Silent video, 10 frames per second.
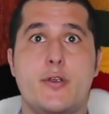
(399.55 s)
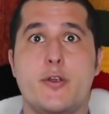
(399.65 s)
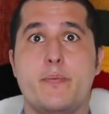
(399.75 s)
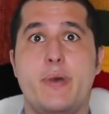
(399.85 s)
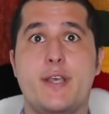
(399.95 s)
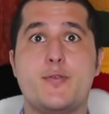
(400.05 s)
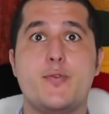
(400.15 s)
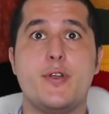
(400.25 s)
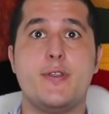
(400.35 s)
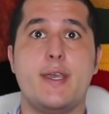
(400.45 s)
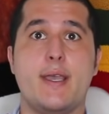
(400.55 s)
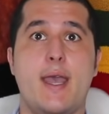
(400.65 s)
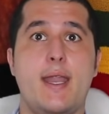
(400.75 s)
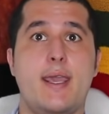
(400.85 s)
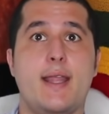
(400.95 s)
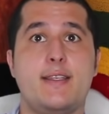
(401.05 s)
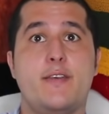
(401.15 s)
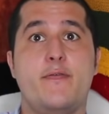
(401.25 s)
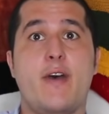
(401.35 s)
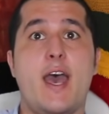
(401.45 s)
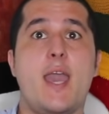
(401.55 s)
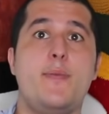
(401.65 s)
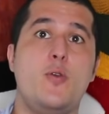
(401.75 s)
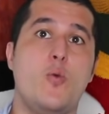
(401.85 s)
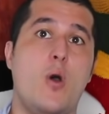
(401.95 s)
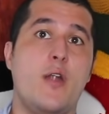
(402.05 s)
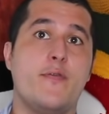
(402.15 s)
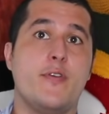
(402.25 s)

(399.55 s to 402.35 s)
buzzword that kind of gets the vibe you want